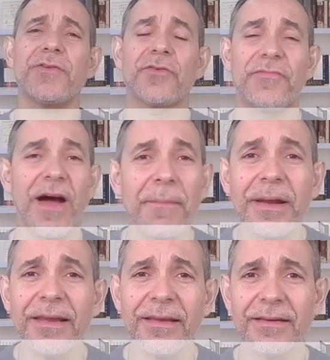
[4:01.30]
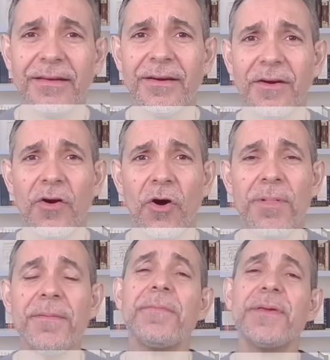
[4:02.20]
by your family,
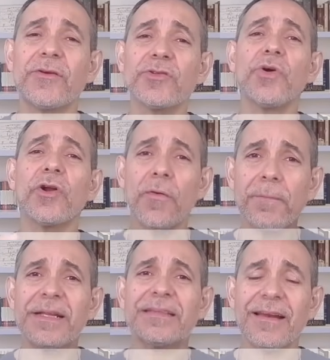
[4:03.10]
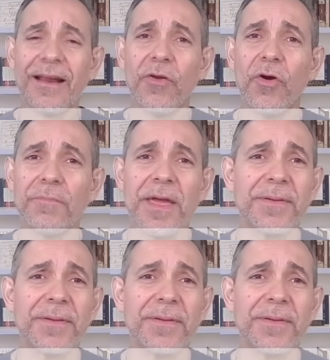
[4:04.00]
or maybe because you are completely alone.